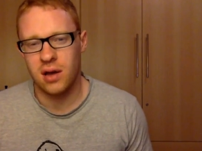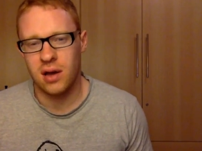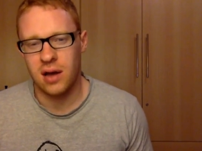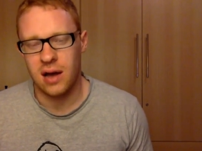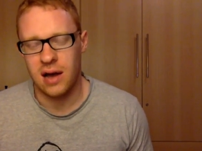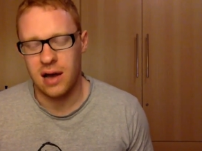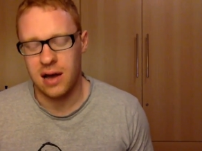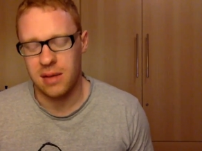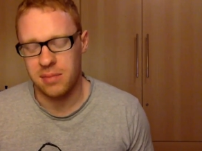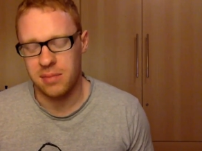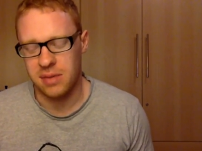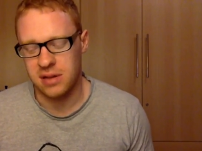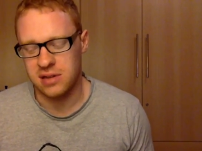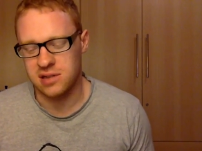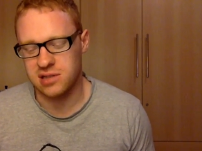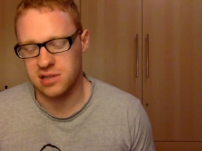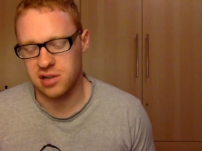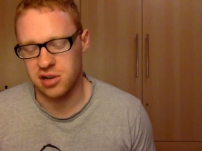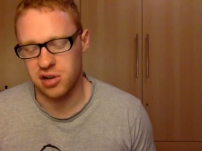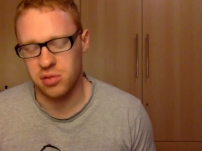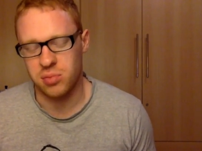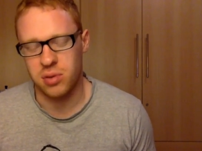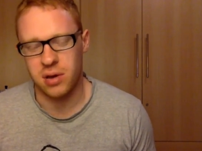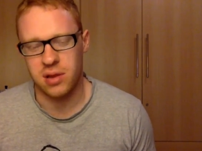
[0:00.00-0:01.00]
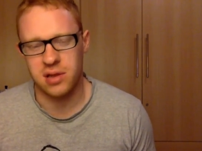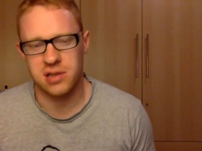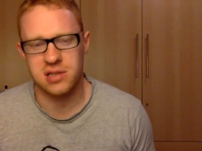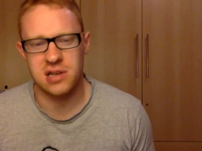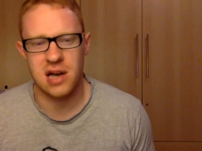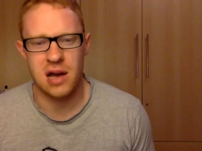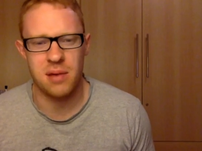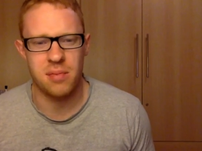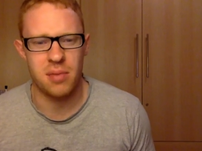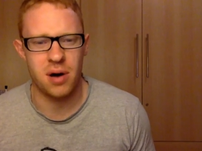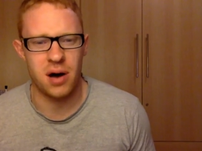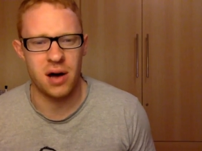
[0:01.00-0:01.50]
um, and so by the
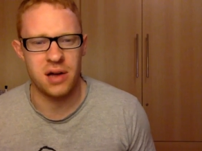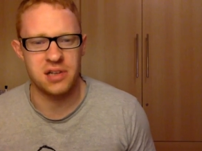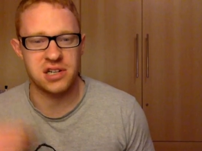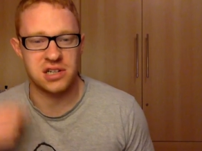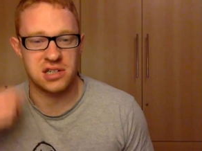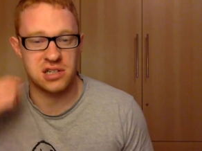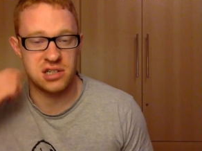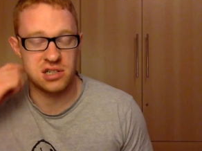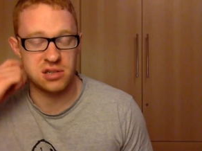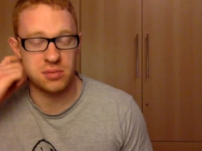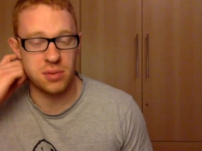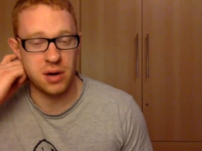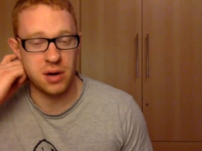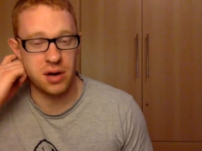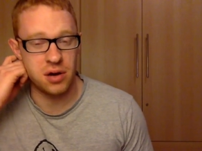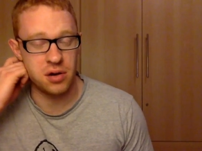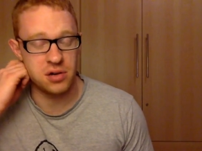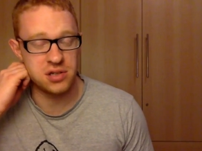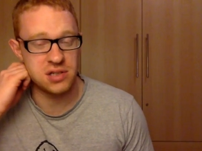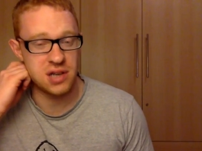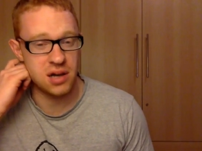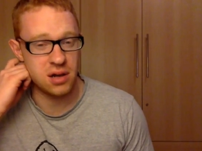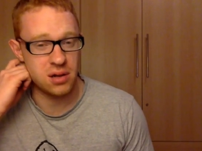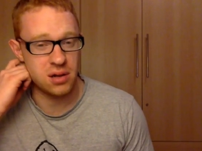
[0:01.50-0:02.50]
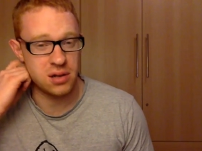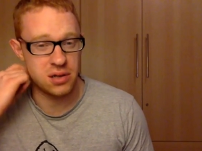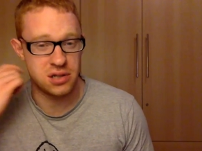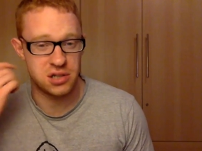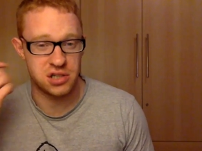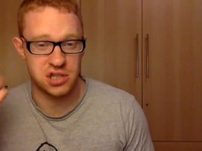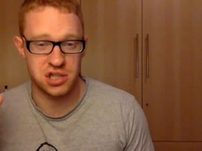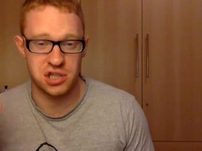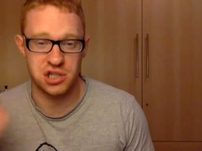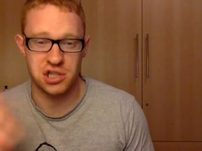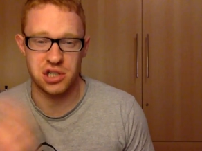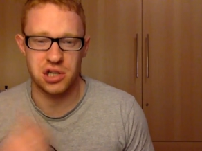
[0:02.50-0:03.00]
time I checked into my hotel in
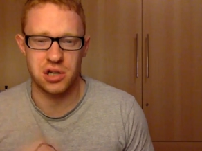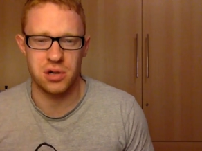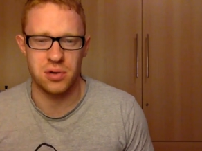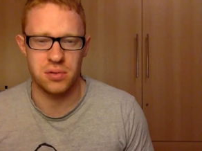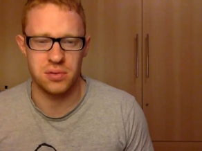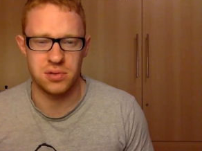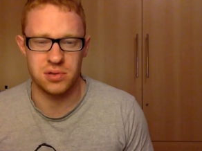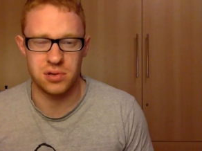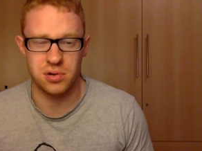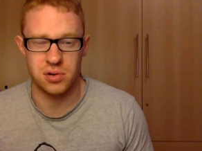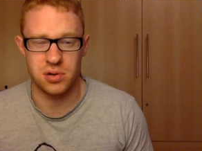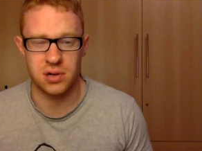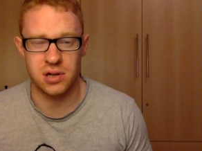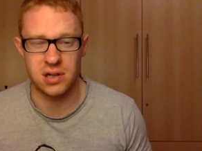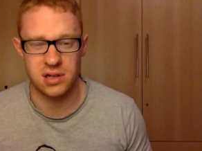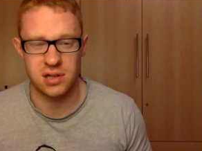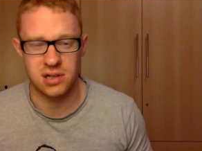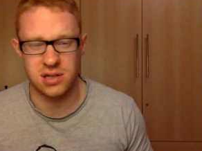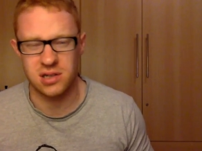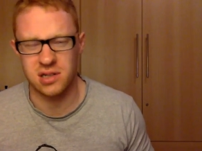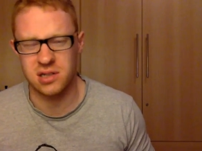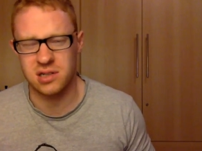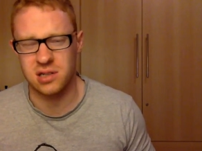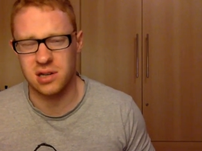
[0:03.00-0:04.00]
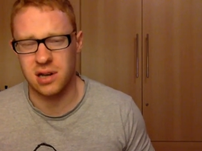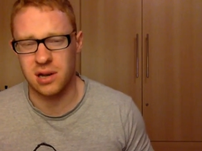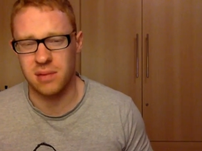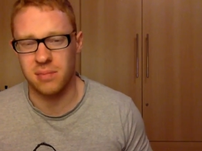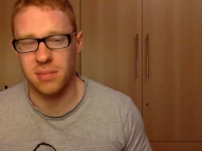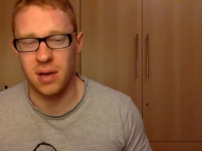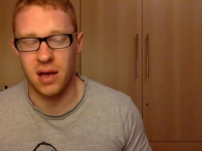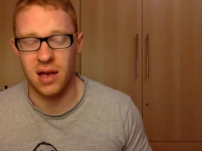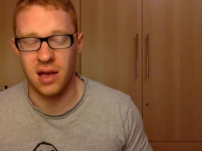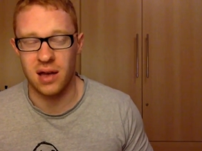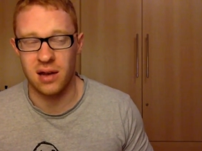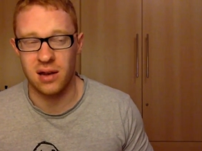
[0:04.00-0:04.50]
Shinjuku, it was already dinner time,
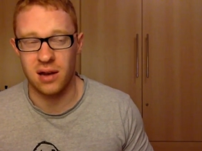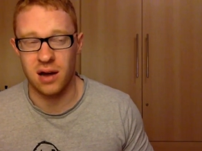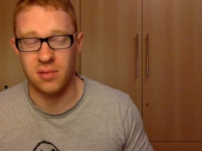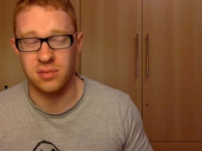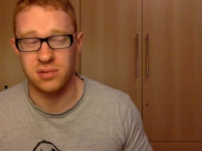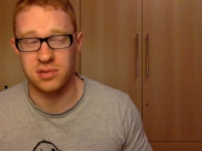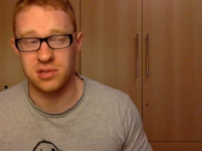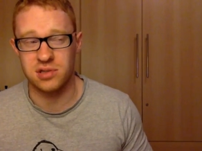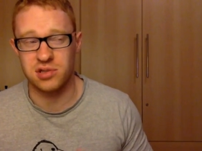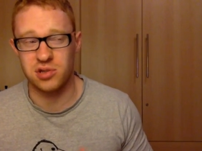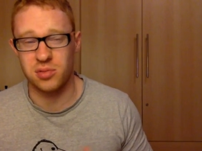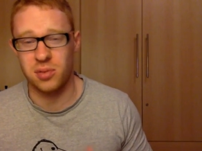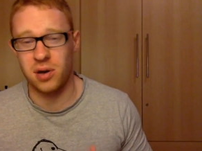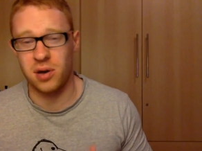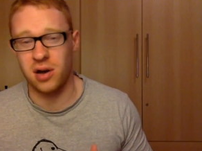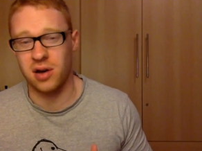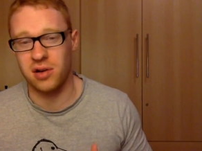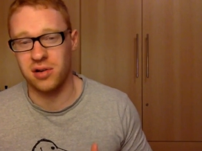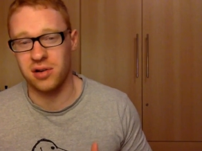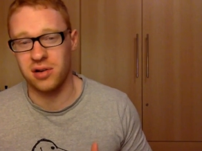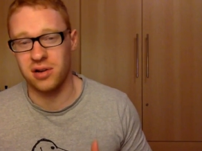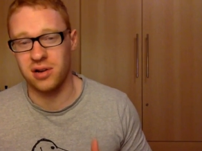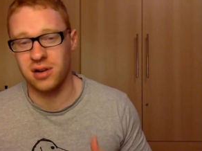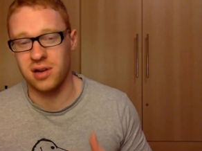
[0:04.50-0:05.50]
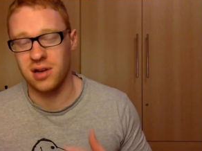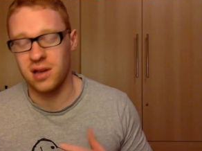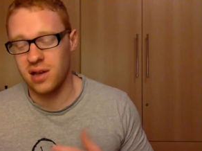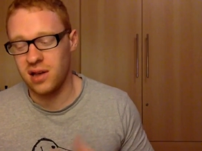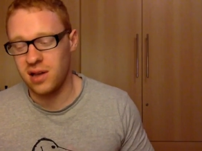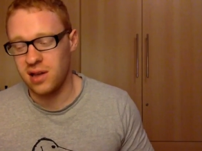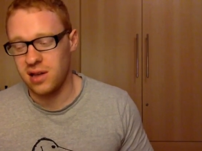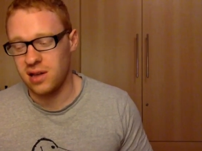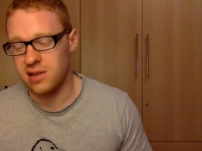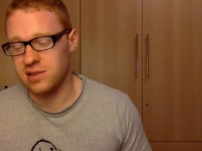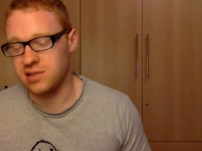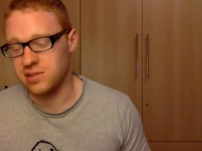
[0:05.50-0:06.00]
and I was super hungry,
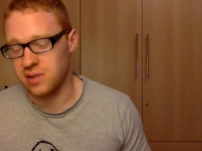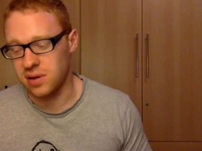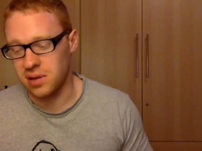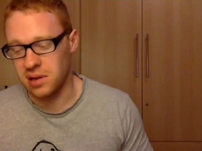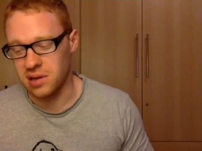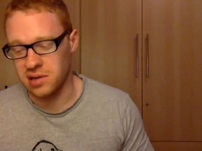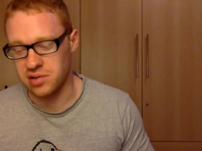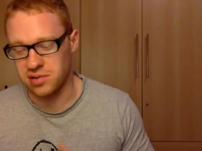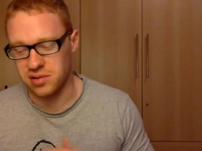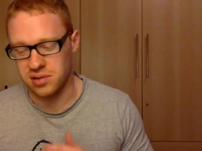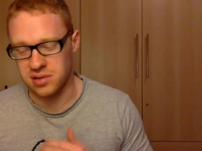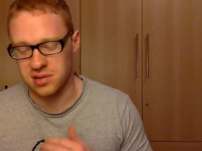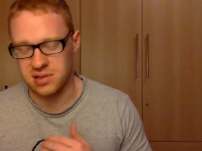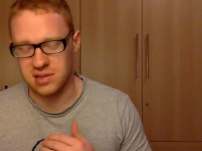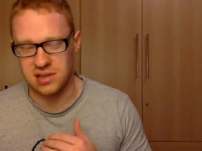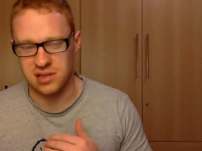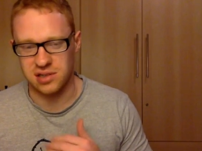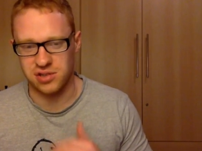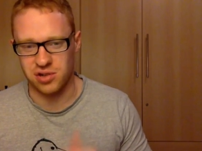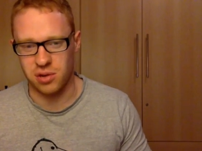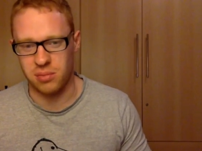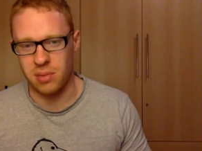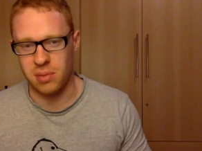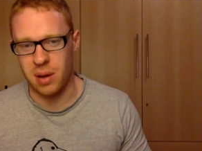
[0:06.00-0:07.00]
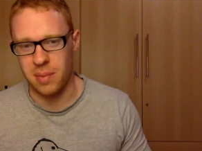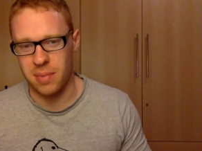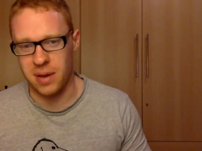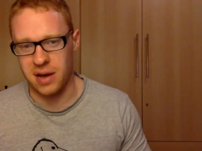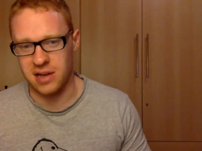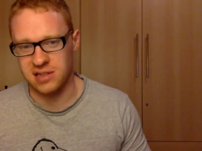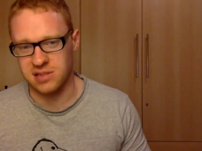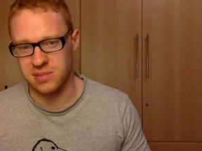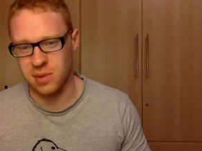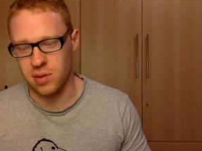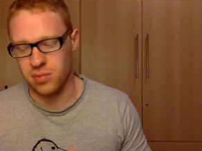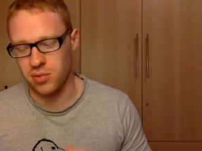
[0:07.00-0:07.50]
and so I literally just like dropped my
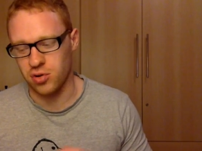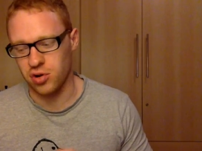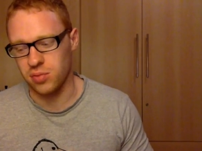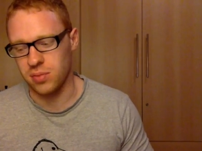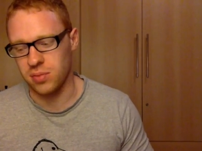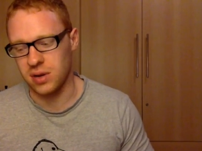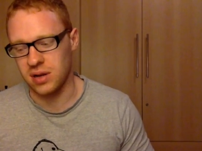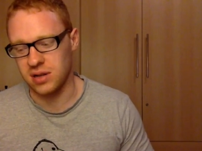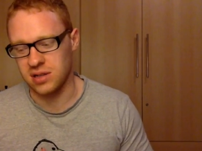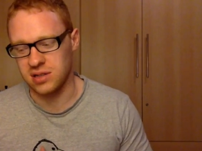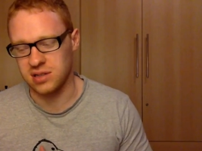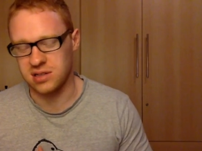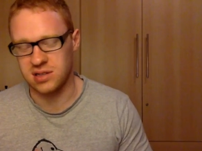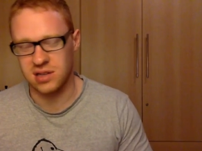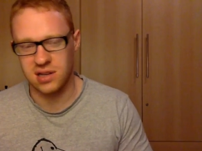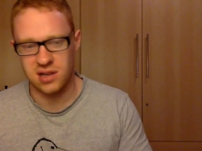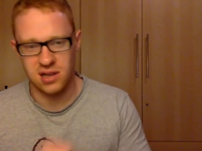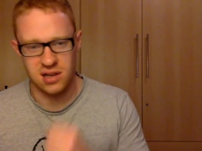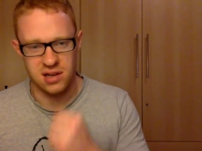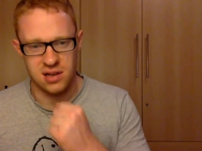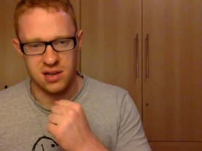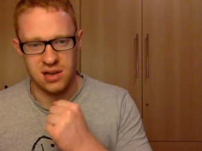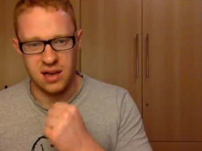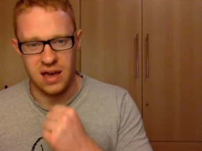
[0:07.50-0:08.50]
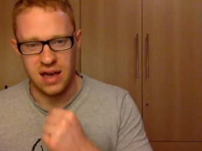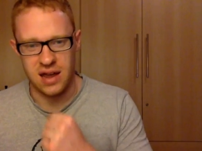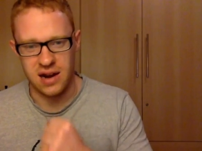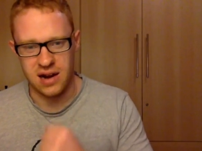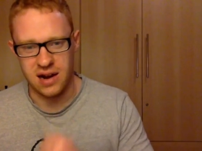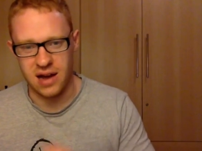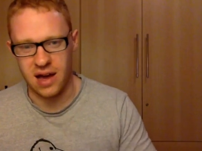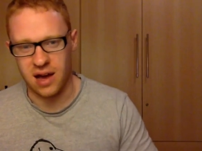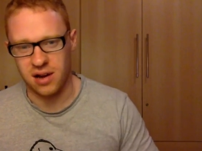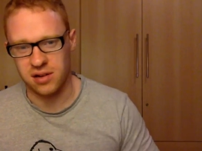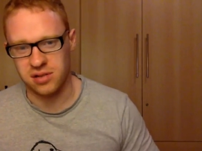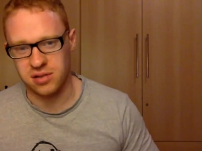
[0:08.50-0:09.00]
bags in my room and just headed
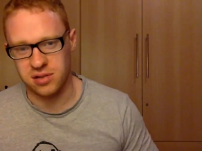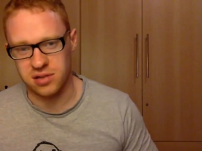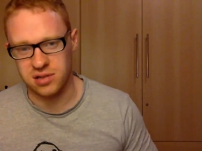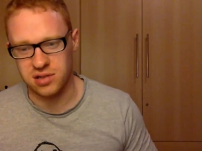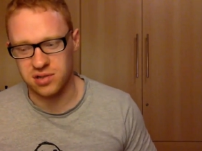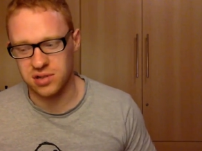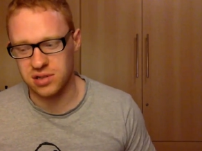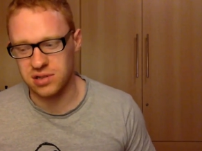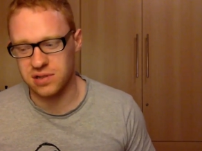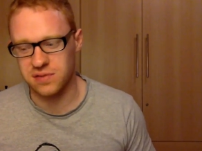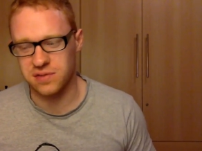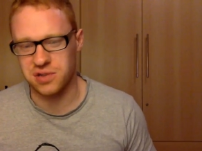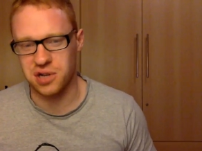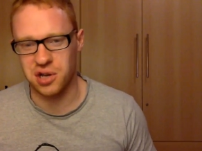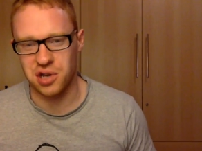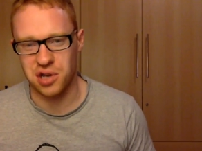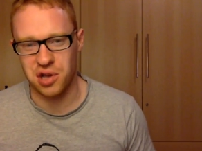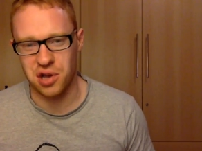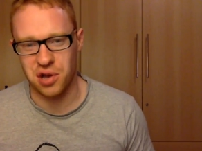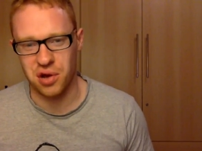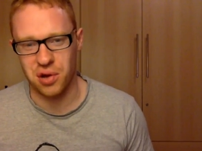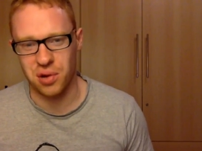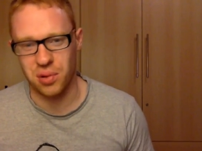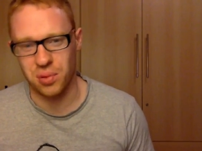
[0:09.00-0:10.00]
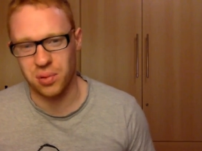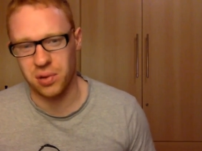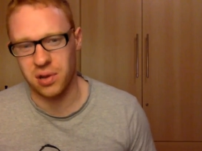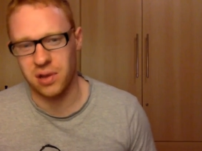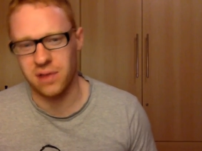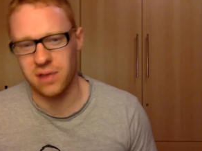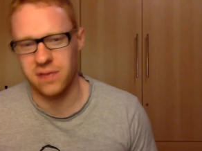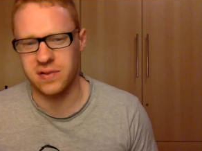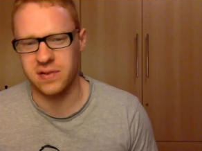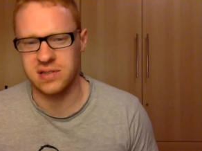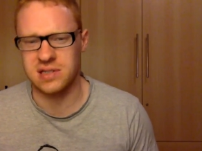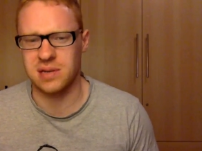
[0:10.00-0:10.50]
out onto the streets of Tokyo
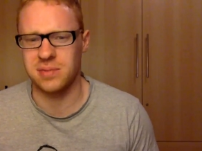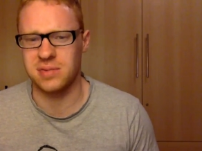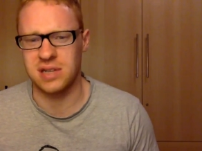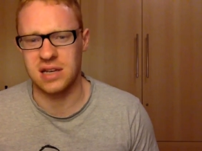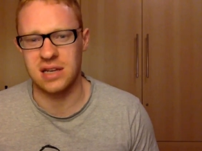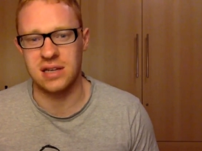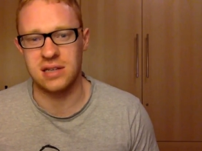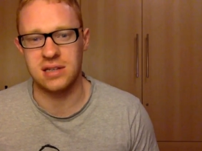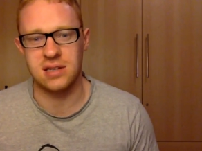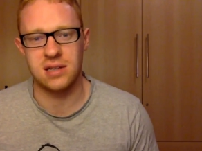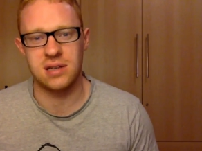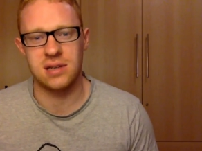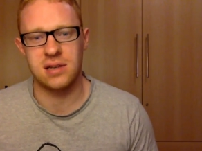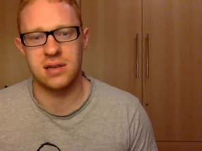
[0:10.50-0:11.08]
looking for something to eat.